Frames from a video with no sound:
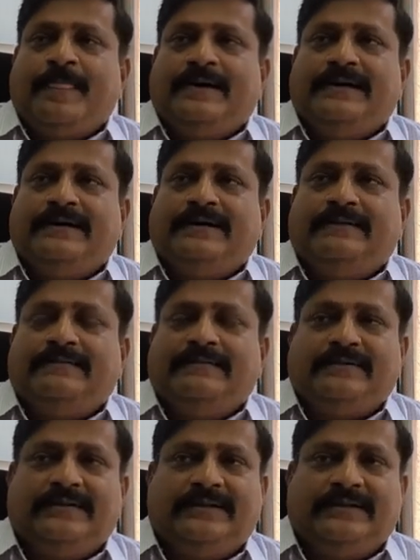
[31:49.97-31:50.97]

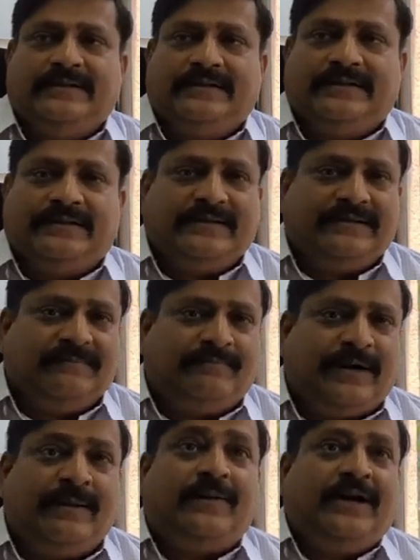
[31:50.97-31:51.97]

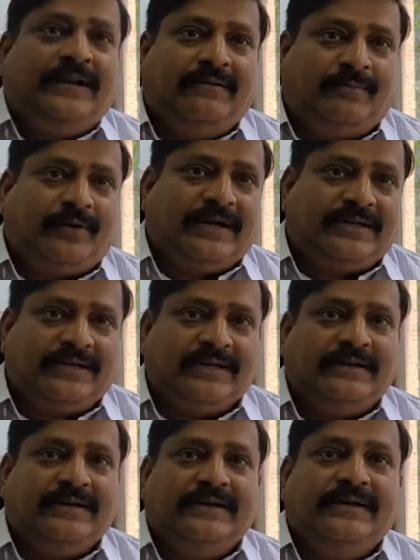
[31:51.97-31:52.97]
palm oil production.
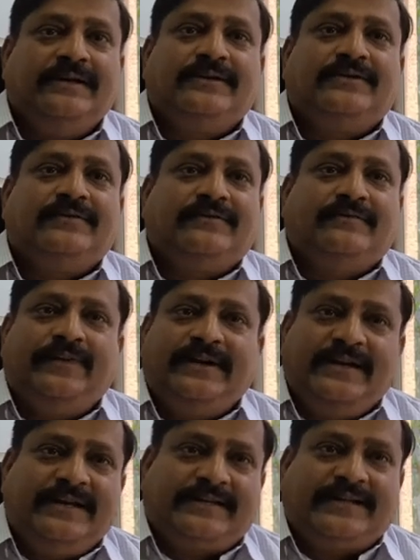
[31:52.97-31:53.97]
So we
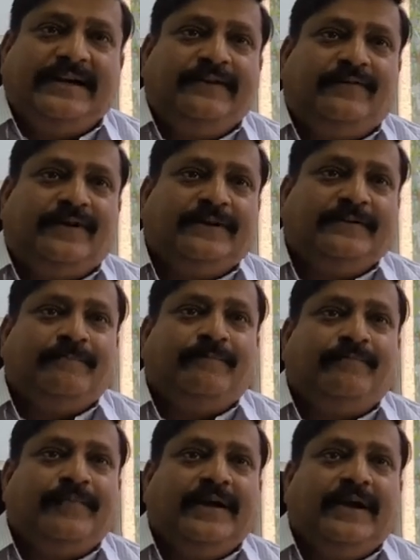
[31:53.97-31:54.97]
did a study for them,
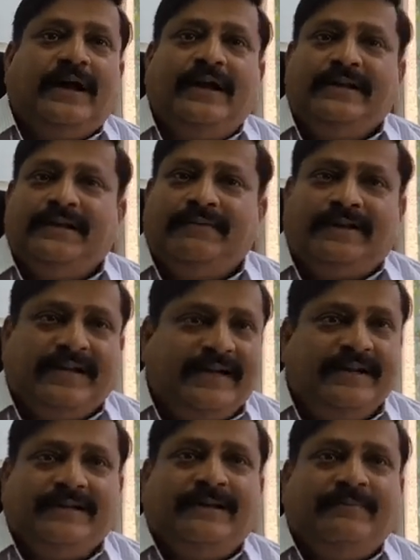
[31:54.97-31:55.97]
and they were
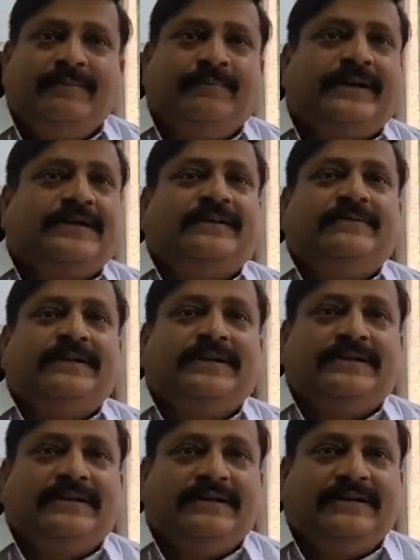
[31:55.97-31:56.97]
again impressed with
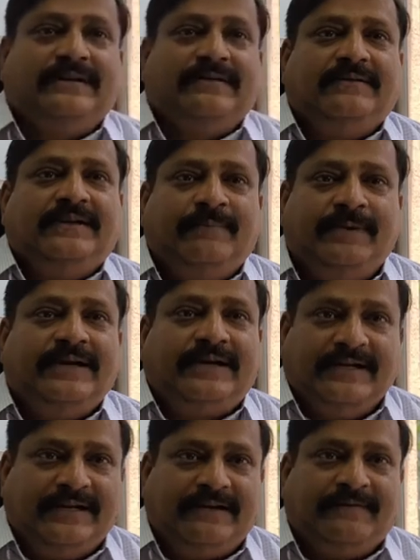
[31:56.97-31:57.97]
this
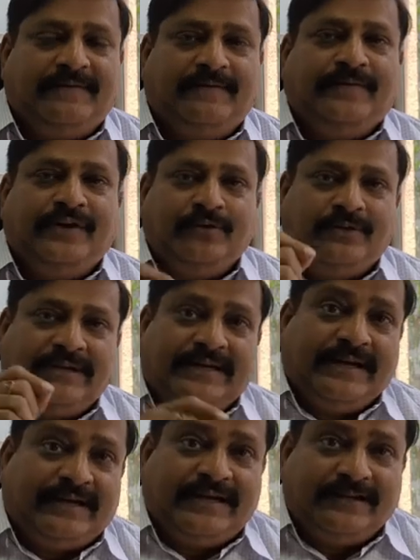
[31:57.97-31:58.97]
ability of, if you use the
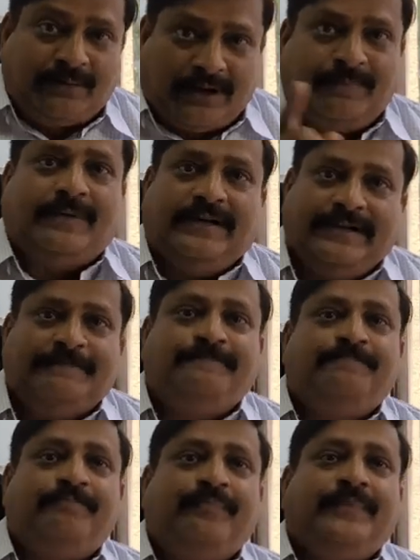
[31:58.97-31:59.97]
technology properly.
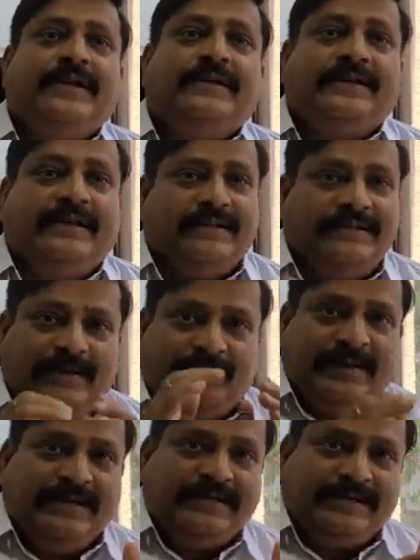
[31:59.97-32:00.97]
See,
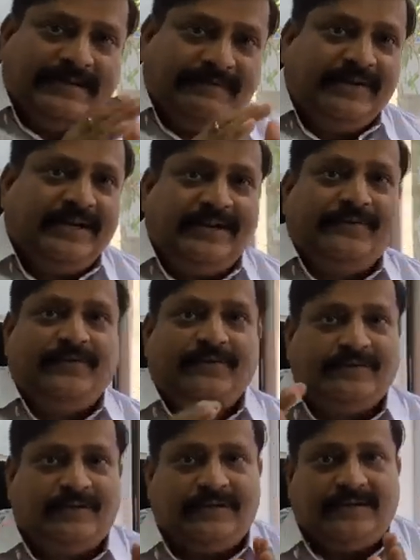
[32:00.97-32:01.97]
GPS will give
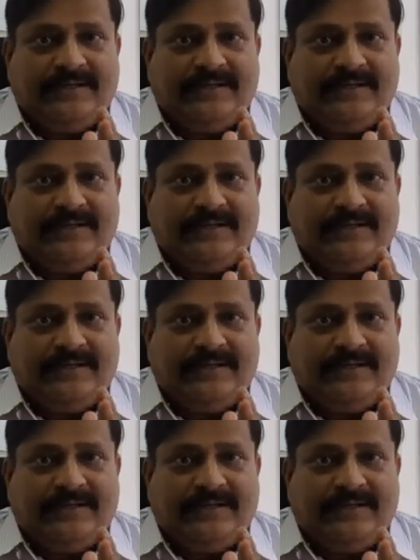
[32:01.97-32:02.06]
you